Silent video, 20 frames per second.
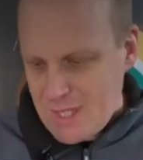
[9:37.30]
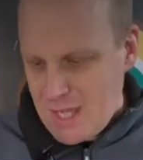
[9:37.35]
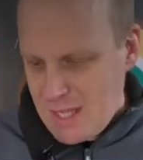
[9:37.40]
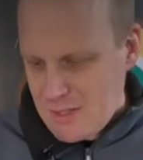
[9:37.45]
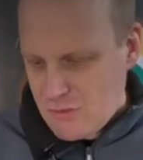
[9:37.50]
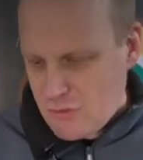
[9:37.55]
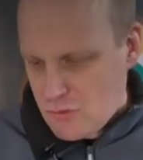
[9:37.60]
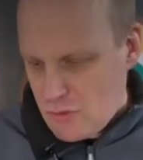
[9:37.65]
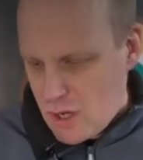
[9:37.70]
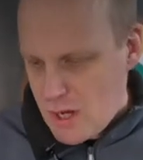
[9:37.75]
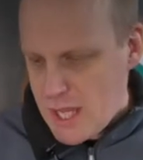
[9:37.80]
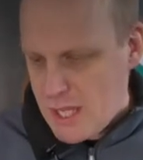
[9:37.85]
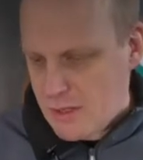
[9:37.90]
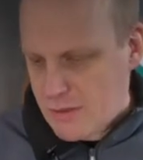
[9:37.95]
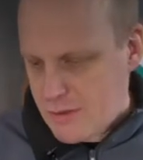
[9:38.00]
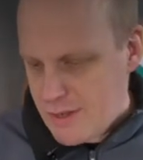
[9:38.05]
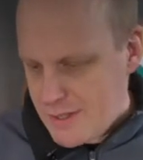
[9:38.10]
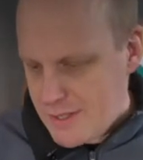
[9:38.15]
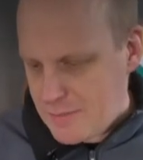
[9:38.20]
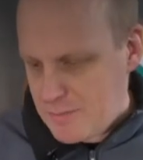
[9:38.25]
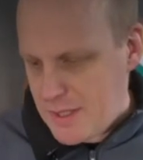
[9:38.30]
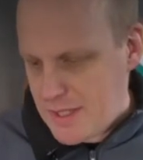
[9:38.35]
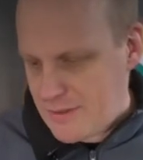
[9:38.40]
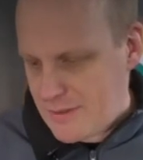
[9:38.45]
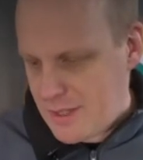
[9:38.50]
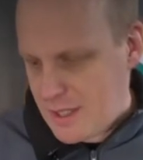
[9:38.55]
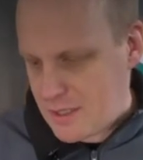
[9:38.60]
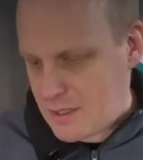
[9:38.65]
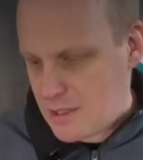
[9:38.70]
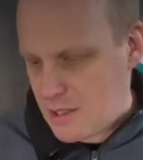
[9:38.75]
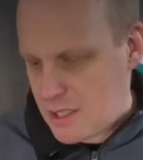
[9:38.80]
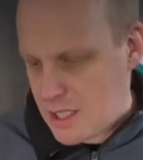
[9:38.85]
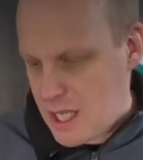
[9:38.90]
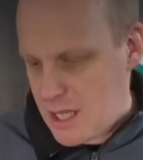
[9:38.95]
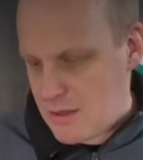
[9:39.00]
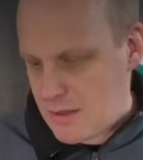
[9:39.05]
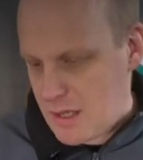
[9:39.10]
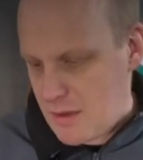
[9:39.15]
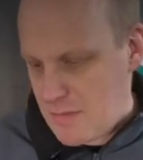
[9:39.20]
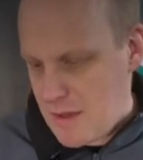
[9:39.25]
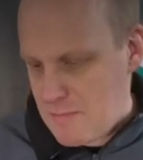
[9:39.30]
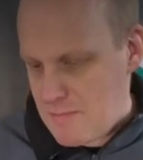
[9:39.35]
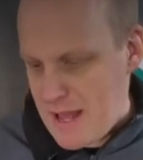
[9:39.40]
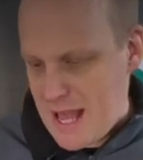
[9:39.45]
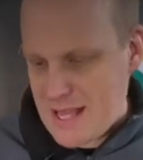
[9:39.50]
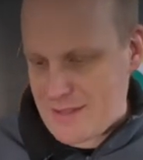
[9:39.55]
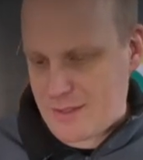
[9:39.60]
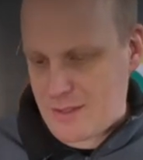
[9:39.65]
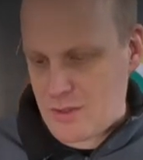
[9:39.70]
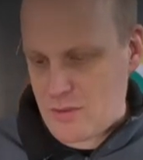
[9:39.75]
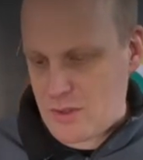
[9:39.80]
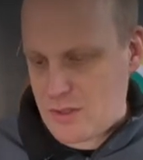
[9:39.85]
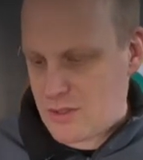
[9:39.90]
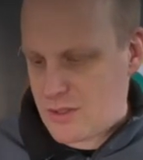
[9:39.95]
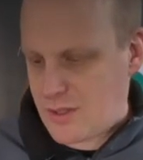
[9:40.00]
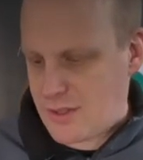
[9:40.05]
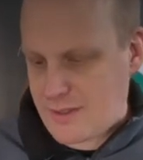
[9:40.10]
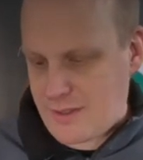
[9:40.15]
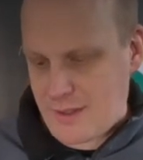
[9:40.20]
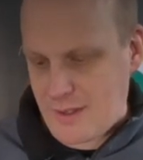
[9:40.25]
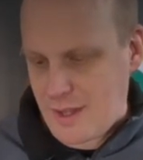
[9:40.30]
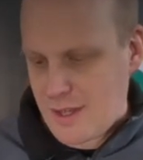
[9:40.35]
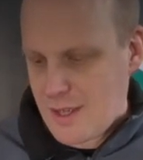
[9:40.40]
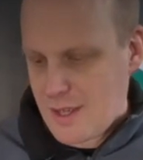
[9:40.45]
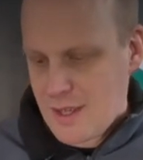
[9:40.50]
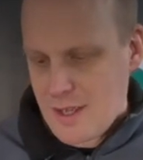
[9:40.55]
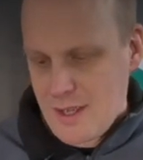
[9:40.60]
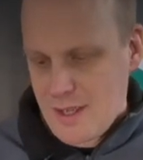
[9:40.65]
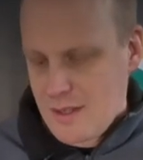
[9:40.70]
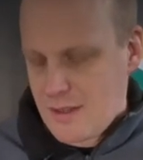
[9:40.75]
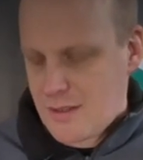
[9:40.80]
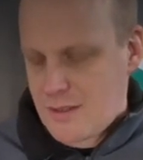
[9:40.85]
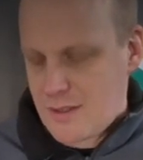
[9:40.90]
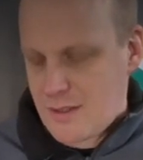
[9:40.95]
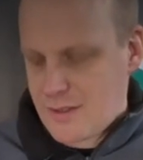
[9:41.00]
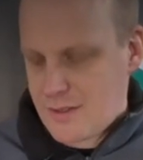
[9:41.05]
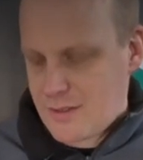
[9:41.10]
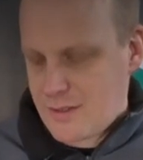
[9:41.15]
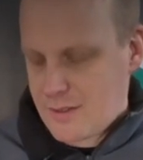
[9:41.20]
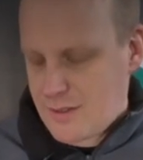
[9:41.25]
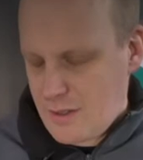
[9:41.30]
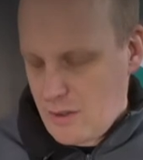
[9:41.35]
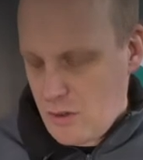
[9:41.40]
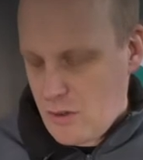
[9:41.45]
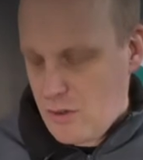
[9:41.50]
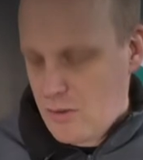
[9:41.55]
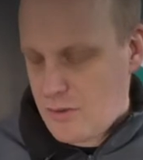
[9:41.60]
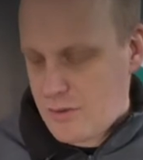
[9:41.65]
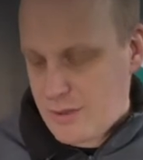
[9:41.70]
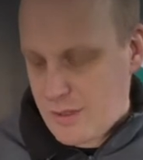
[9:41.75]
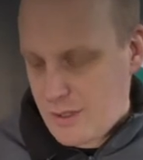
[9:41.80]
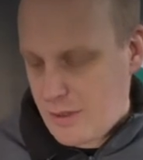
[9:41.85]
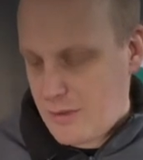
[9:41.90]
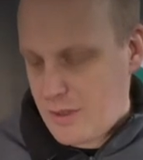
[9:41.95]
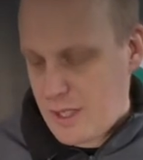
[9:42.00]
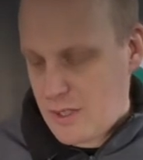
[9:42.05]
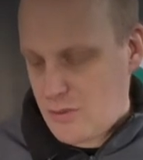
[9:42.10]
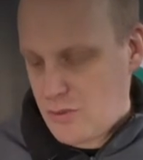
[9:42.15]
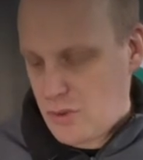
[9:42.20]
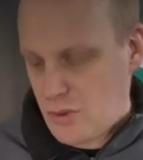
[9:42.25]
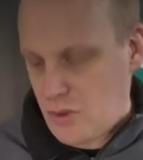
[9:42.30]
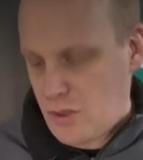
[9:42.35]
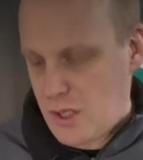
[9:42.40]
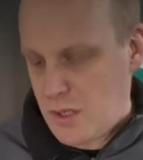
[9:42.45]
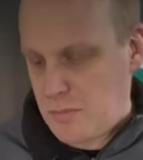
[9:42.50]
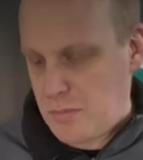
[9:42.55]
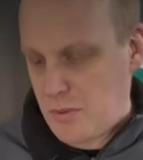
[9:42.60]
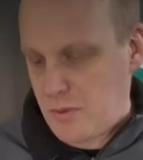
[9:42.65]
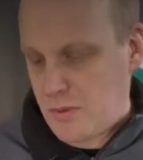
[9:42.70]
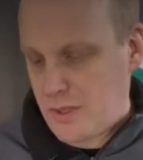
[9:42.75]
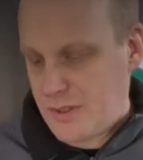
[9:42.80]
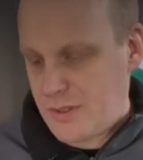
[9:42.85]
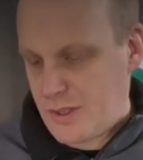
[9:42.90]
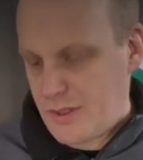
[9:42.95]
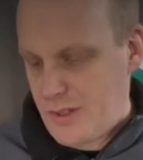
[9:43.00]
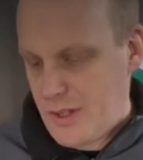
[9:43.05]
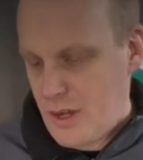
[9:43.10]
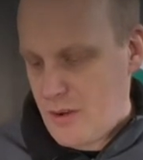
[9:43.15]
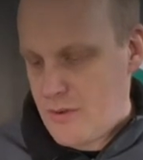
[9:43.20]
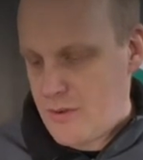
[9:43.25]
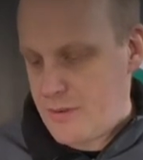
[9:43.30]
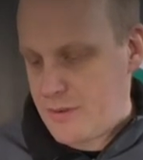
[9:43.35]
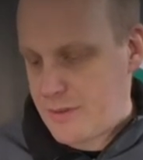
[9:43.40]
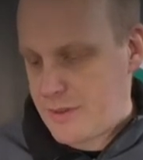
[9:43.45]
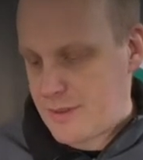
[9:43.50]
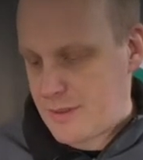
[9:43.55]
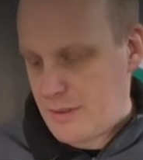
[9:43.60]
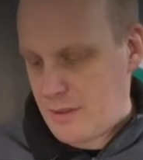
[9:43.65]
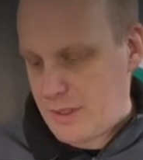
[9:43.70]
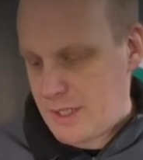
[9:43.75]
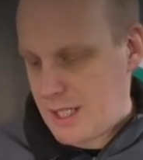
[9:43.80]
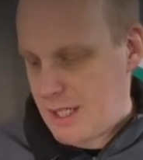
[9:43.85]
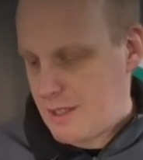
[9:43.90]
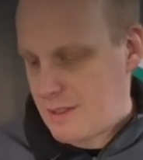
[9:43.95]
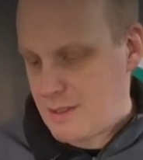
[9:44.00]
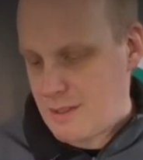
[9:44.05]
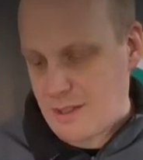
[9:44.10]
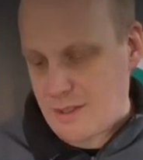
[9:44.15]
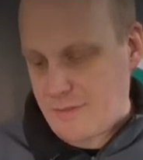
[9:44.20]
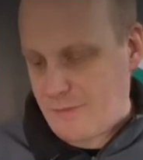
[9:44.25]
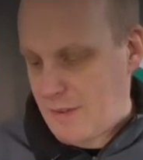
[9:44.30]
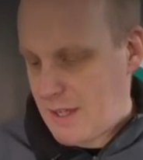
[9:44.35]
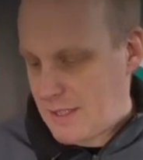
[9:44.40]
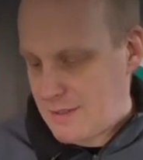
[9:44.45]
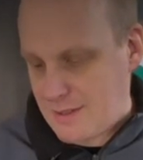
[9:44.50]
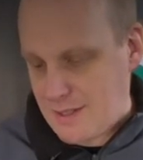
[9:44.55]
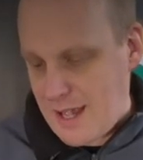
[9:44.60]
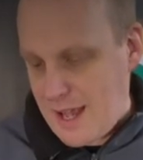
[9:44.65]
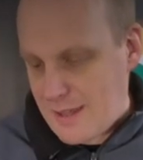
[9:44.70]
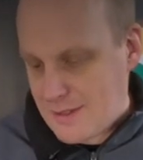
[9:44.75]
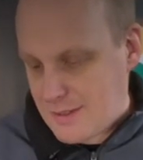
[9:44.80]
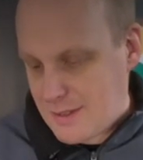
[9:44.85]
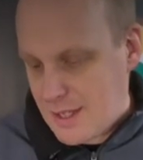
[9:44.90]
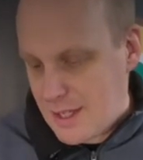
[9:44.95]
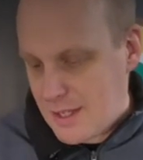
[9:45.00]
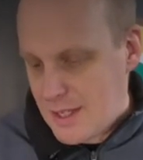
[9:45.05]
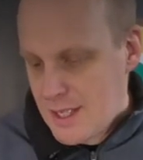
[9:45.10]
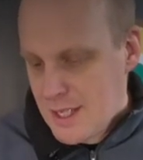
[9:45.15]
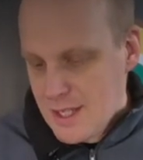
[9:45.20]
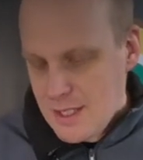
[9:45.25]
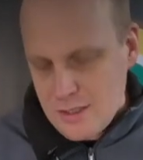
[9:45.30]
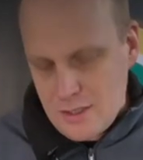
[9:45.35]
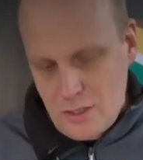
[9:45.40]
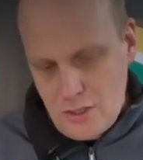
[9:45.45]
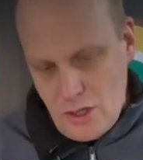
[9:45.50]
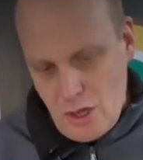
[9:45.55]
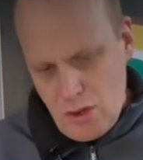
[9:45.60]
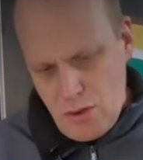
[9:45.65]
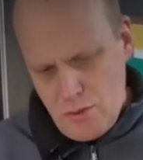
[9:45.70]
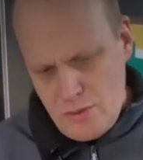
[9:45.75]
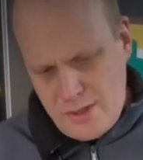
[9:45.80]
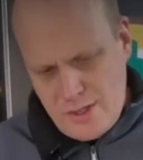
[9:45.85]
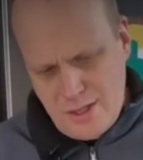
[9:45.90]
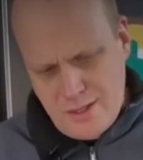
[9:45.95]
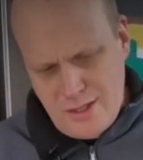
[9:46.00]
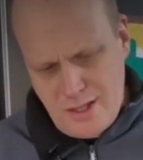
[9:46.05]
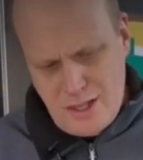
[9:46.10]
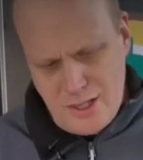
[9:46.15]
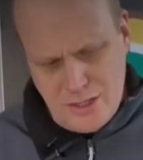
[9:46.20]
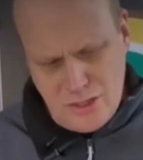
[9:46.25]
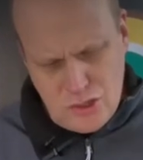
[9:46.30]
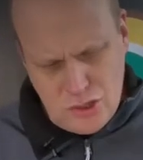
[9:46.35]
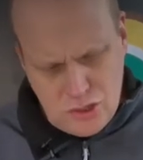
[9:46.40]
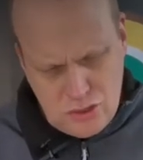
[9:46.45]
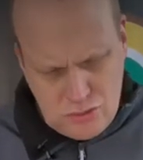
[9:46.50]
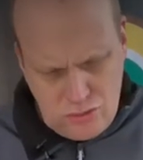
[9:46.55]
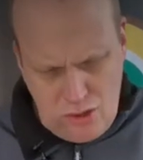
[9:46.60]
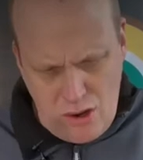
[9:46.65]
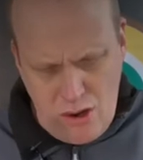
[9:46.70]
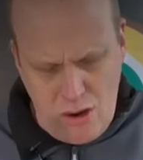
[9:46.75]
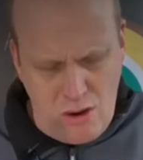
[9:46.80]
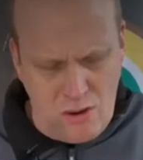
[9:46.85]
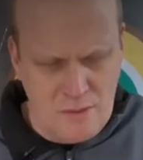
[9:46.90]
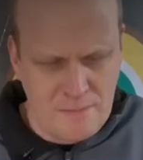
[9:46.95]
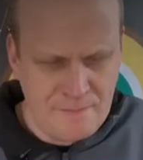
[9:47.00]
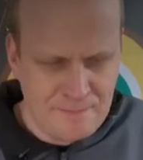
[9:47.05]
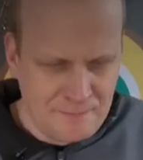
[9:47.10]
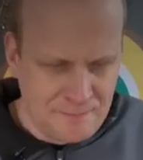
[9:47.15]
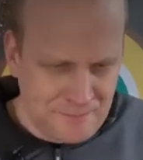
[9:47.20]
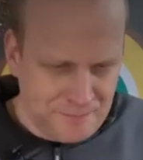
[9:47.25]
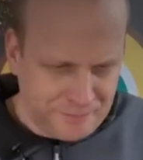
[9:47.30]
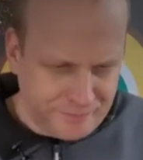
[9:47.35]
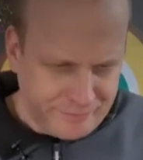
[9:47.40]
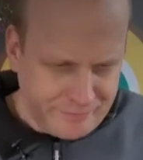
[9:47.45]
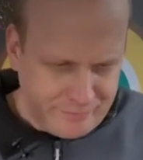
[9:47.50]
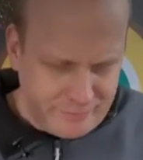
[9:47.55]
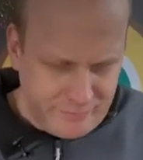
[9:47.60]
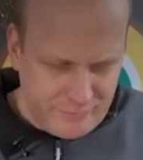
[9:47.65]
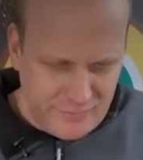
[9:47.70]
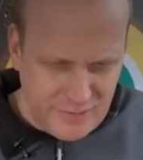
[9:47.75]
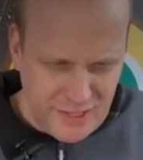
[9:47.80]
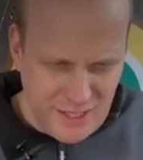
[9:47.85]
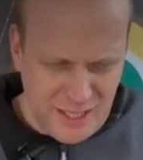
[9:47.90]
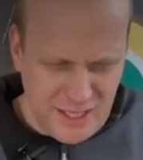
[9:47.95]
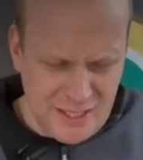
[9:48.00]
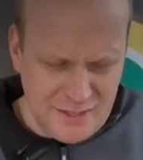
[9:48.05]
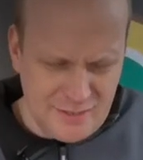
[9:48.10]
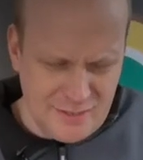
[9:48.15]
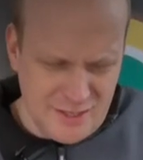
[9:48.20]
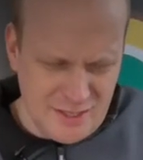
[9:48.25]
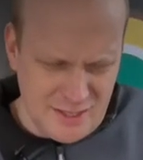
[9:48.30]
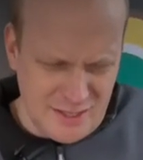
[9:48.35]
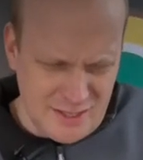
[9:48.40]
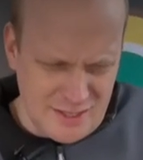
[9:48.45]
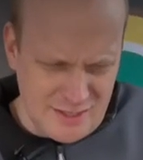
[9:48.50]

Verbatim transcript: That dry crisping thing that I keep coming back to, it's just so enjoyable, and the nose on it is just fantastic. The nose is like strong, and